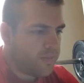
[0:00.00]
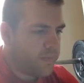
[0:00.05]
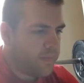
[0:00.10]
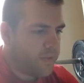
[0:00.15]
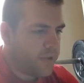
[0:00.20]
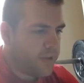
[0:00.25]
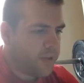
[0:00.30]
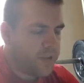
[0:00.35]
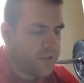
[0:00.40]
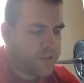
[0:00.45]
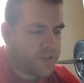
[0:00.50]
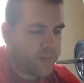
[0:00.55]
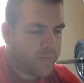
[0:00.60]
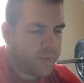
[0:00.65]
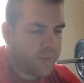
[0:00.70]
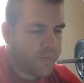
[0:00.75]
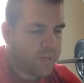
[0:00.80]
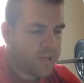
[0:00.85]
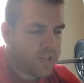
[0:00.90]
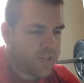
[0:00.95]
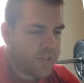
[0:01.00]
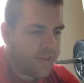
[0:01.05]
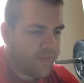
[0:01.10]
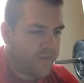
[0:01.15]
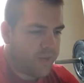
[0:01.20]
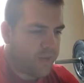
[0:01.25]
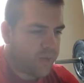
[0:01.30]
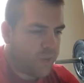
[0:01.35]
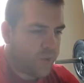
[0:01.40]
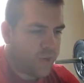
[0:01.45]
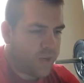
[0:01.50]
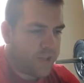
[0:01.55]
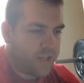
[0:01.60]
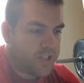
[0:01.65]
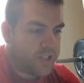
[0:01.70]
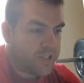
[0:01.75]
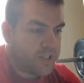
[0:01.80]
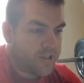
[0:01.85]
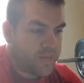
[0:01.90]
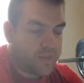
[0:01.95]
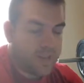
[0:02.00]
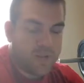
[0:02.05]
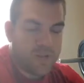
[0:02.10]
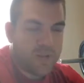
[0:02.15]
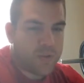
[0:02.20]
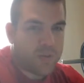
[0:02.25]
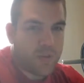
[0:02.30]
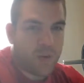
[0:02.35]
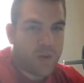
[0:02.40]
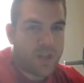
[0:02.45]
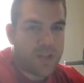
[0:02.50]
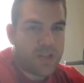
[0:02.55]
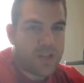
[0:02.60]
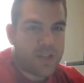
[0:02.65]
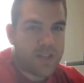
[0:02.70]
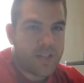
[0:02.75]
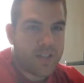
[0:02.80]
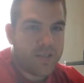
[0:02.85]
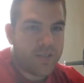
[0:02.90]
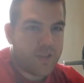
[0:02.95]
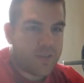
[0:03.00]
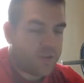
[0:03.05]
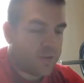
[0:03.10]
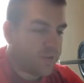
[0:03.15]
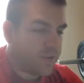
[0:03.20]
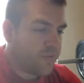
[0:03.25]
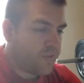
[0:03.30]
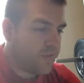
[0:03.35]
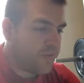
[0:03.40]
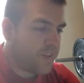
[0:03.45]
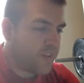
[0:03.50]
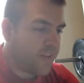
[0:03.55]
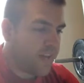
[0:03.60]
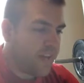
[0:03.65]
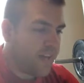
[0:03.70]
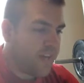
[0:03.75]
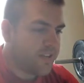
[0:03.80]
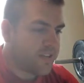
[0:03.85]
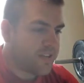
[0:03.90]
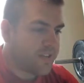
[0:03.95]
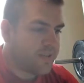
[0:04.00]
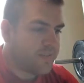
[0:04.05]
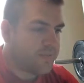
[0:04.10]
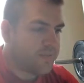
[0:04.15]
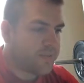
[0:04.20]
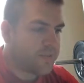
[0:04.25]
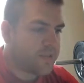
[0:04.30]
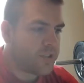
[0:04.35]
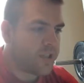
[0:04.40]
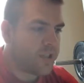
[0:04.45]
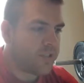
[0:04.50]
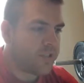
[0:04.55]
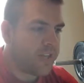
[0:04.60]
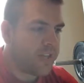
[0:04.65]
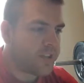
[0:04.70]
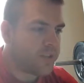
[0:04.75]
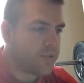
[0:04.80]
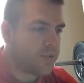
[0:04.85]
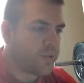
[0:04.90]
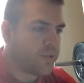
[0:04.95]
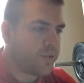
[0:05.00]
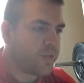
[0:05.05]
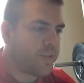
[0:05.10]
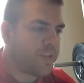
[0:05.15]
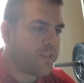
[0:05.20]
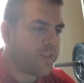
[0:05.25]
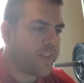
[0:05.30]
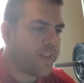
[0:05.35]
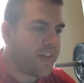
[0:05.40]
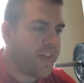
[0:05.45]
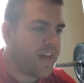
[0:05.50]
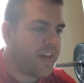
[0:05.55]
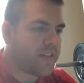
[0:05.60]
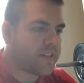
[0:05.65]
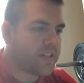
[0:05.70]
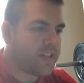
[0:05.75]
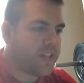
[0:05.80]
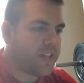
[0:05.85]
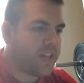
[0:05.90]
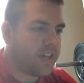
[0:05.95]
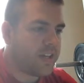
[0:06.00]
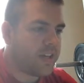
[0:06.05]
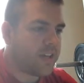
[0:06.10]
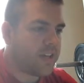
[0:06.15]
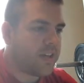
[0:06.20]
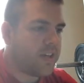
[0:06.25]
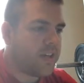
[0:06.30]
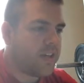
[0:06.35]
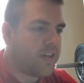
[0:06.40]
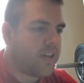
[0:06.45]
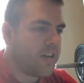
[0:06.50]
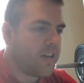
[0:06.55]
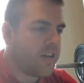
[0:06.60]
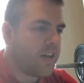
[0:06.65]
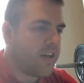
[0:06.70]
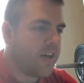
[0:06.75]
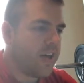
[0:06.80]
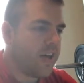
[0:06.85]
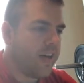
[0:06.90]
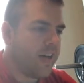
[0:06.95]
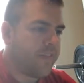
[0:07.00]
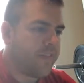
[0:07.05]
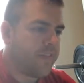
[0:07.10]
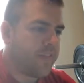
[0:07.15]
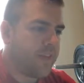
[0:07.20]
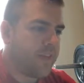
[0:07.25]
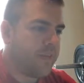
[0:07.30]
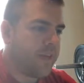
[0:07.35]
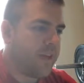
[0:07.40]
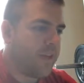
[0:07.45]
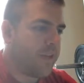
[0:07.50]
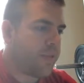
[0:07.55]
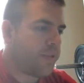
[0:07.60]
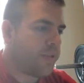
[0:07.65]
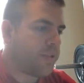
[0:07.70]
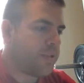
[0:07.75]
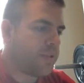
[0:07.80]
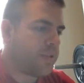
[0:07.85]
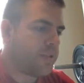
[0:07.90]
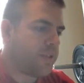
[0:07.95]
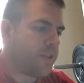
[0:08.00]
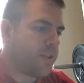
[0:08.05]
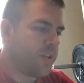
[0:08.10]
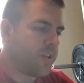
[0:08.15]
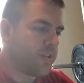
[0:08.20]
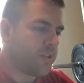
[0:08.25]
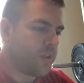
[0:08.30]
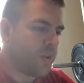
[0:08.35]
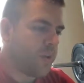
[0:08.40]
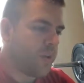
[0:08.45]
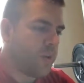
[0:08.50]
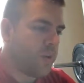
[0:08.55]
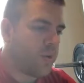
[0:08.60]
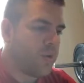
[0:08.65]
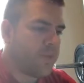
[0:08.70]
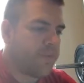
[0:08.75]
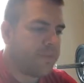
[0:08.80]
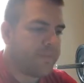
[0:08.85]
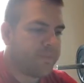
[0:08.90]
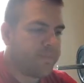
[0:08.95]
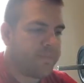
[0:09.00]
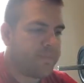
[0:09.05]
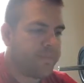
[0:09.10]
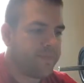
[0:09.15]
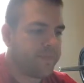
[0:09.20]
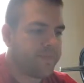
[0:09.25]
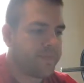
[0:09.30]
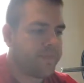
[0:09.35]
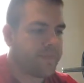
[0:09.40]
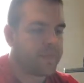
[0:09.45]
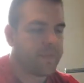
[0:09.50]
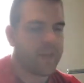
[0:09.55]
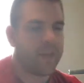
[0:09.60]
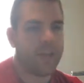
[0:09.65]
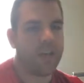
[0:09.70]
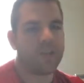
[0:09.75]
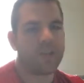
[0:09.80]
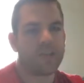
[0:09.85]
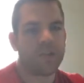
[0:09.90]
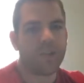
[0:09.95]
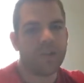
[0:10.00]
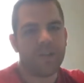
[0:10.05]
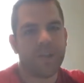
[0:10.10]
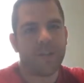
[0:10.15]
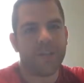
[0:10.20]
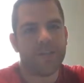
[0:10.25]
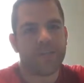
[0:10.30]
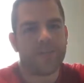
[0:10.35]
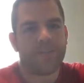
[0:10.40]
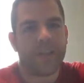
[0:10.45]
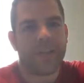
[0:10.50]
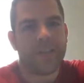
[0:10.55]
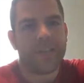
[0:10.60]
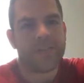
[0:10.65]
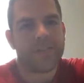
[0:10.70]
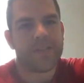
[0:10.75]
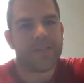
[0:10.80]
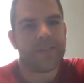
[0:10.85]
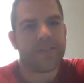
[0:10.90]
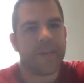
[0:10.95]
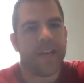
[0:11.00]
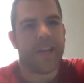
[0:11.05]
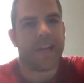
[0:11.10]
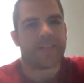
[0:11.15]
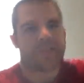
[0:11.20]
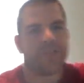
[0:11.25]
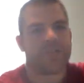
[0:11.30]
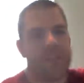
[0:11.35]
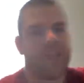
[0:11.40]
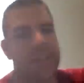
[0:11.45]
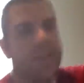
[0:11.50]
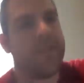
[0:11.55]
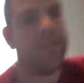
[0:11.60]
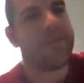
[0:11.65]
Because some people just have their mortgage, and sometimes their mortgage isn't even $250,000. So you've got $250,000 here, female, 32 years old, and I'll show you these rates actually.